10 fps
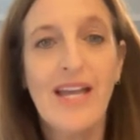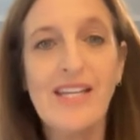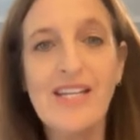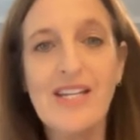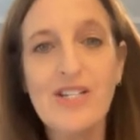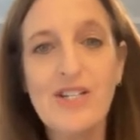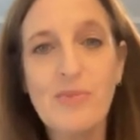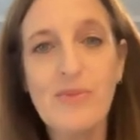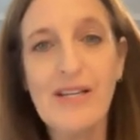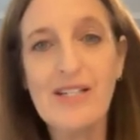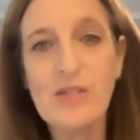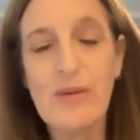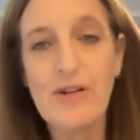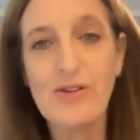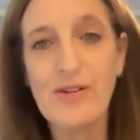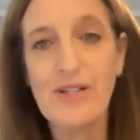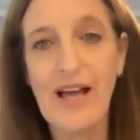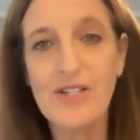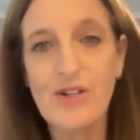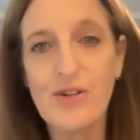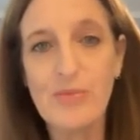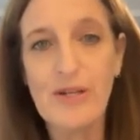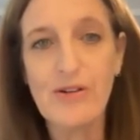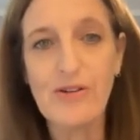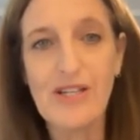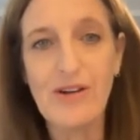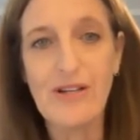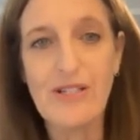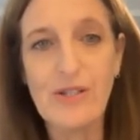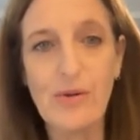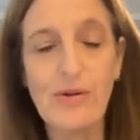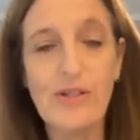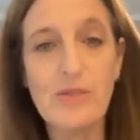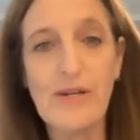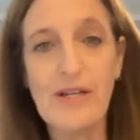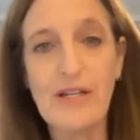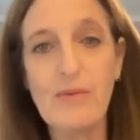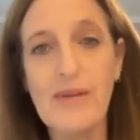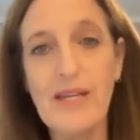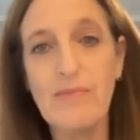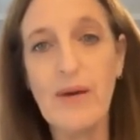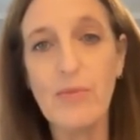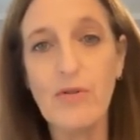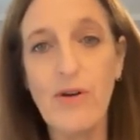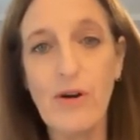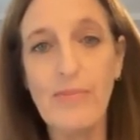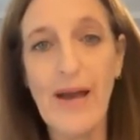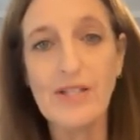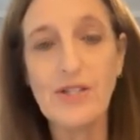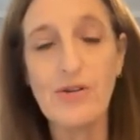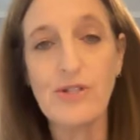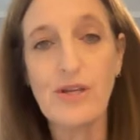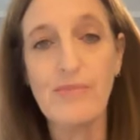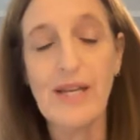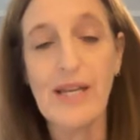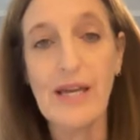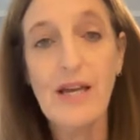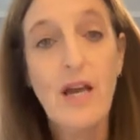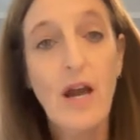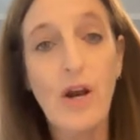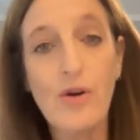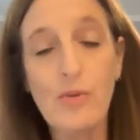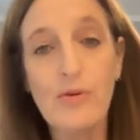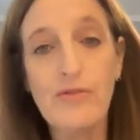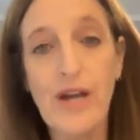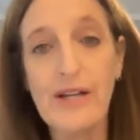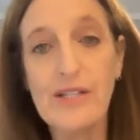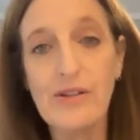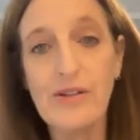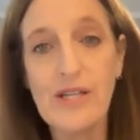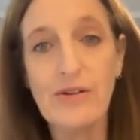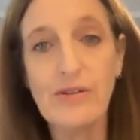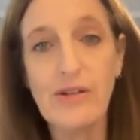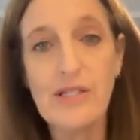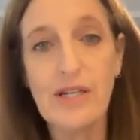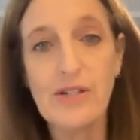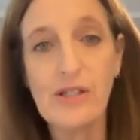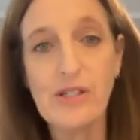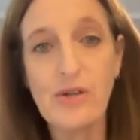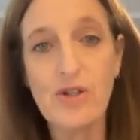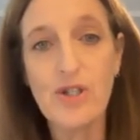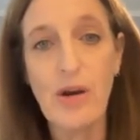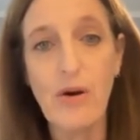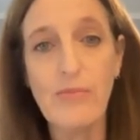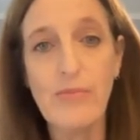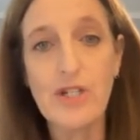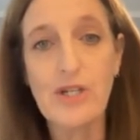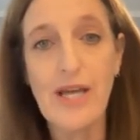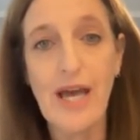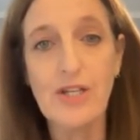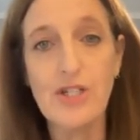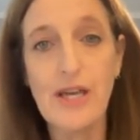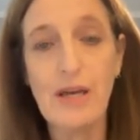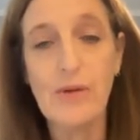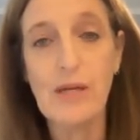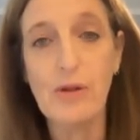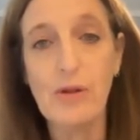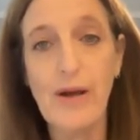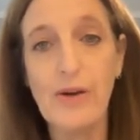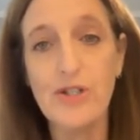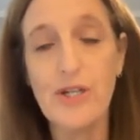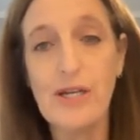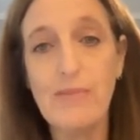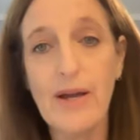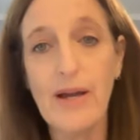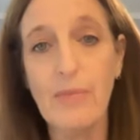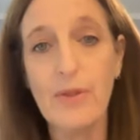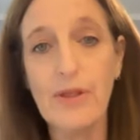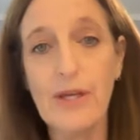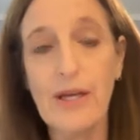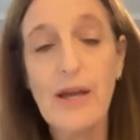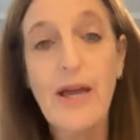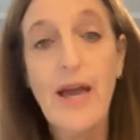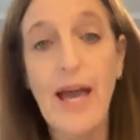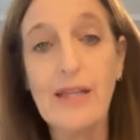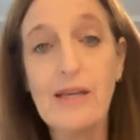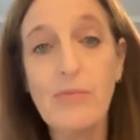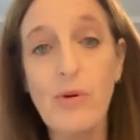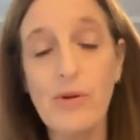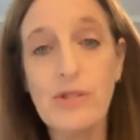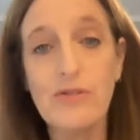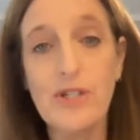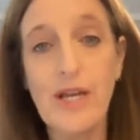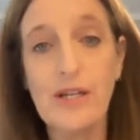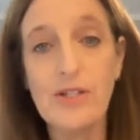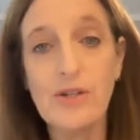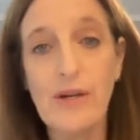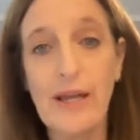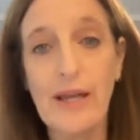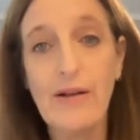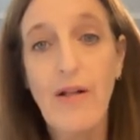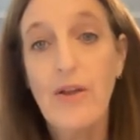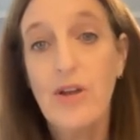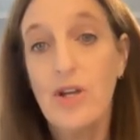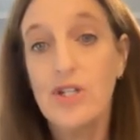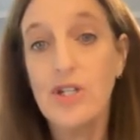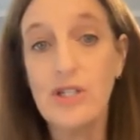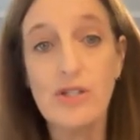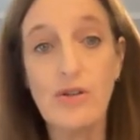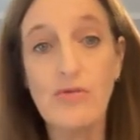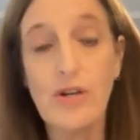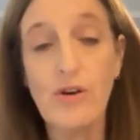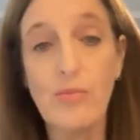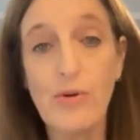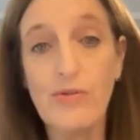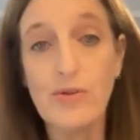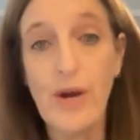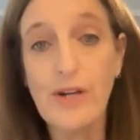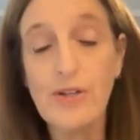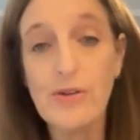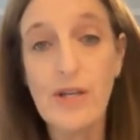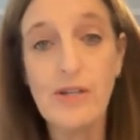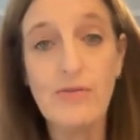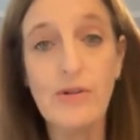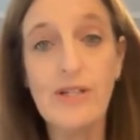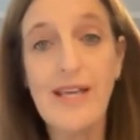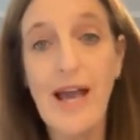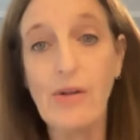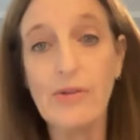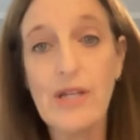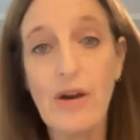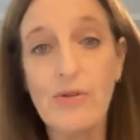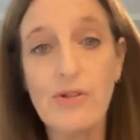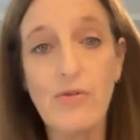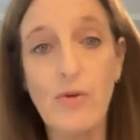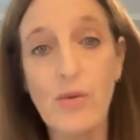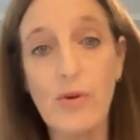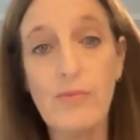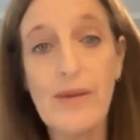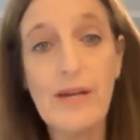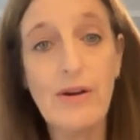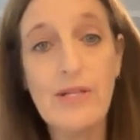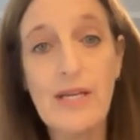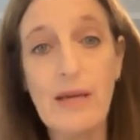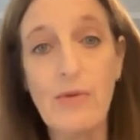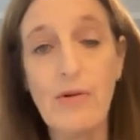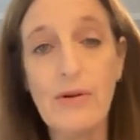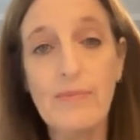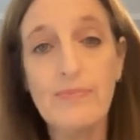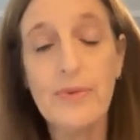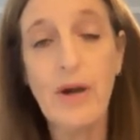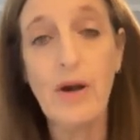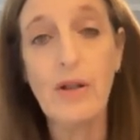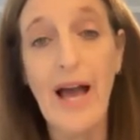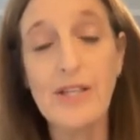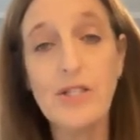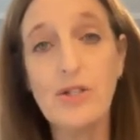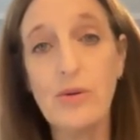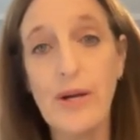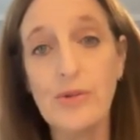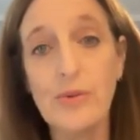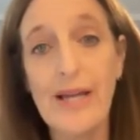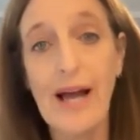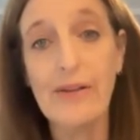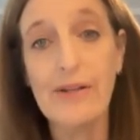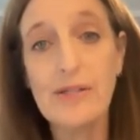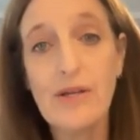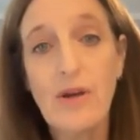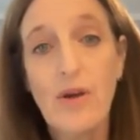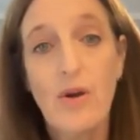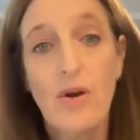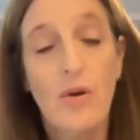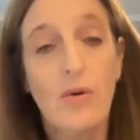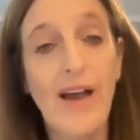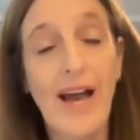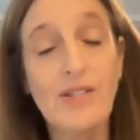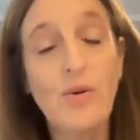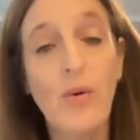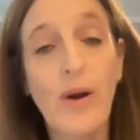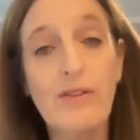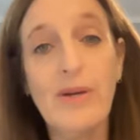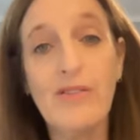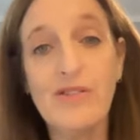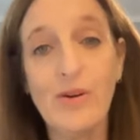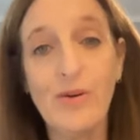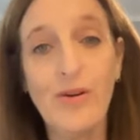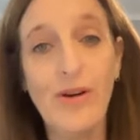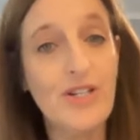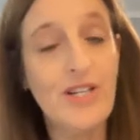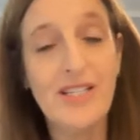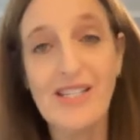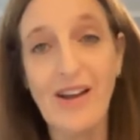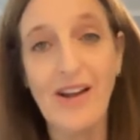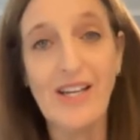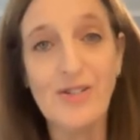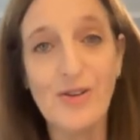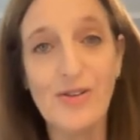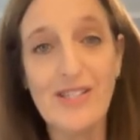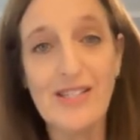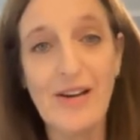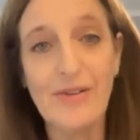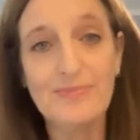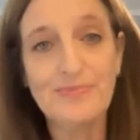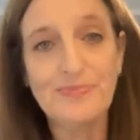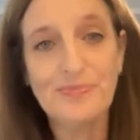In addition to being a speaker during last year's speaker series, Sogol has been a committed member of our Ambassadors Committee, a group of young adults here in Los Angeles who share our mission to educate people about GNE myopathy and the importance of genetic screening. She has served on our board of directors and devoted countless hours of work with me and our team on our last two annual galas. We've asked quite a bit of Sogol, and she has not yet turned us down.